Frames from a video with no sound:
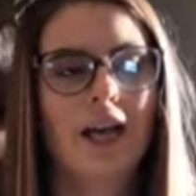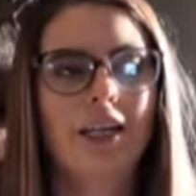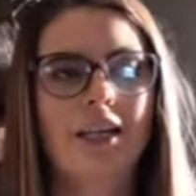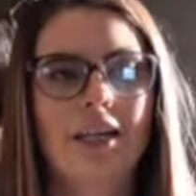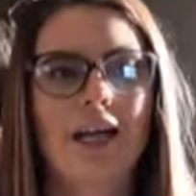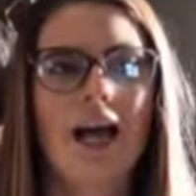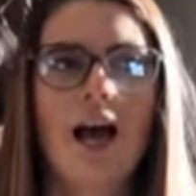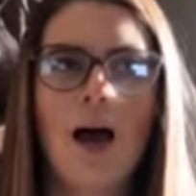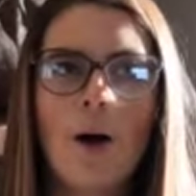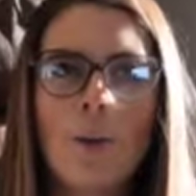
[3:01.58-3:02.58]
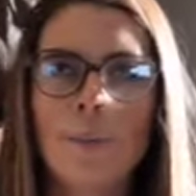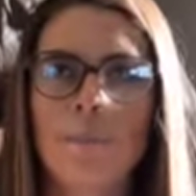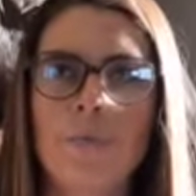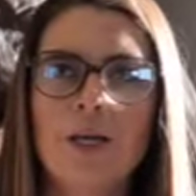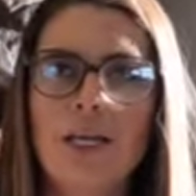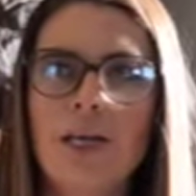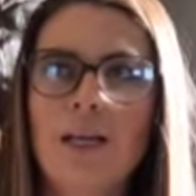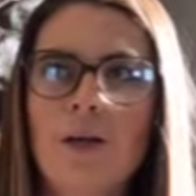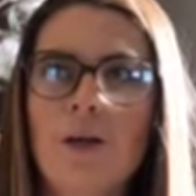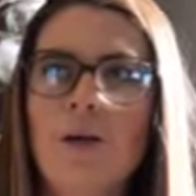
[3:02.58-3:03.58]
kind of like helped
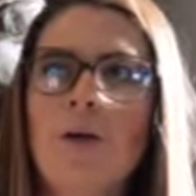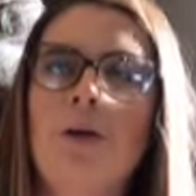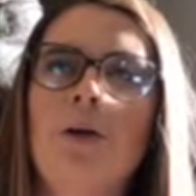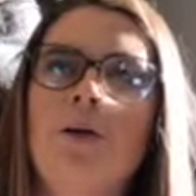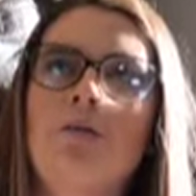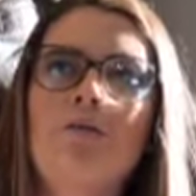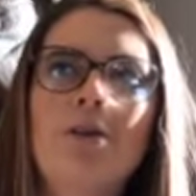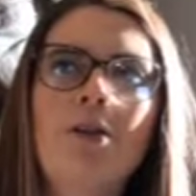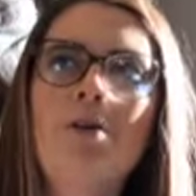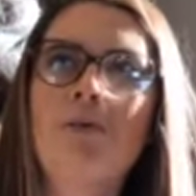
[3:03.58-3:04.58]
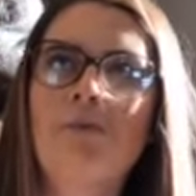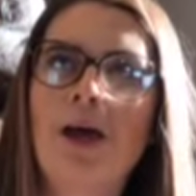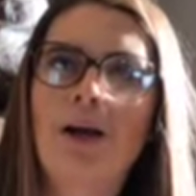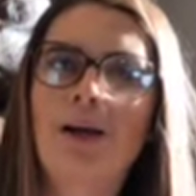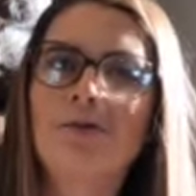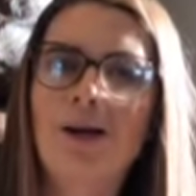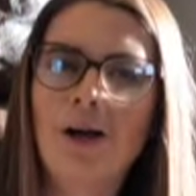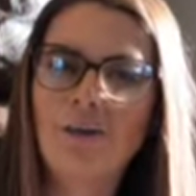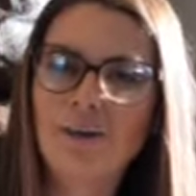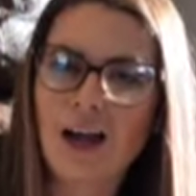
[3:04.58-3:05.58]
me feel a little bit better
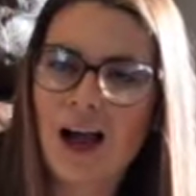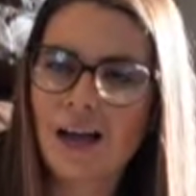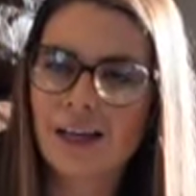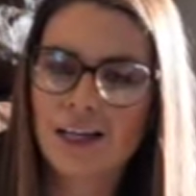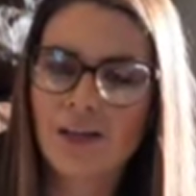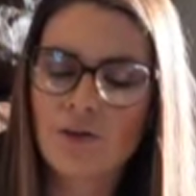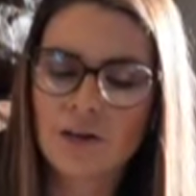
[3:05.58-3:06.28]
about not getting